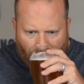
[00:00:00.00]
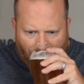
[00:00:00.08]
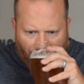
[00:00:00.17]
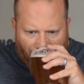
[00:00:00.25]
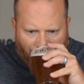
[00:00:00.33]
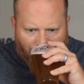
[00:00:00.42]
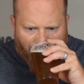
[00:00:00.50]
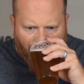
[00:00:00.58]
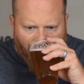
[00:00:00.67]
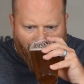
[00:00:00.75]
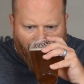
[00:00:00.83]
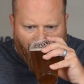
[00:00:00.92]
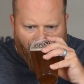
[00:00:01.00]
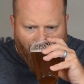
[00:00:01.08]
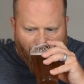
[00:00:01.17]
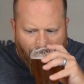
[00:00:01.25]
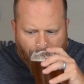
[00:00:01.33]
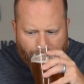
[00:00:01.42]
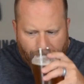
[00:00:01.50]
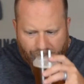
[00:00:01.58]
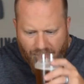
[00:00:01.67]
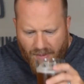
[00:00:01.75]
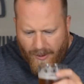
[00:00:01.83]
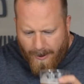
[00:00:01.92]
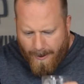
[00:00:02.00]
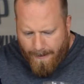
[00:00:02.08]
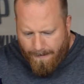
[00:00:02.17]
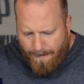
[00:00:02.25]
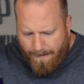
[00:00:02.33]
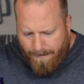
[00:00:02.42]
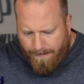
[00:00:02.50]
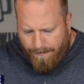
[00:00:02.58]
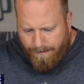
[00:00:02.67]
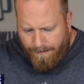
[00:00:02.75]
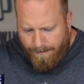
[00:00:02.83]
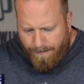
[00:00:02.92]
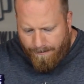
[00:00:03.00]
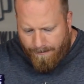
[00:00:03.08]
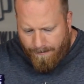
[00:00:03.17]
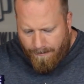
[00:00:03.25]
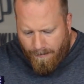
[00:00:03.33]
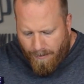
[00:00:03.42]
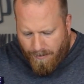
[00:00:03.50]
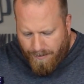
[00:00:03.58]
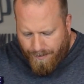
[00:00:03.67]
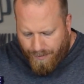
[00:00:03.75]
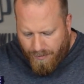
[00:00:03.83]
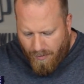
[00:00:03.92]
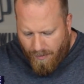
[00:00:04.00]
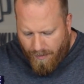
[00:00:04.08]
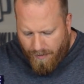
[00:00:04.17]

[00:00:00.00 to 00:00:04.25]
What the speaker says: [no speech]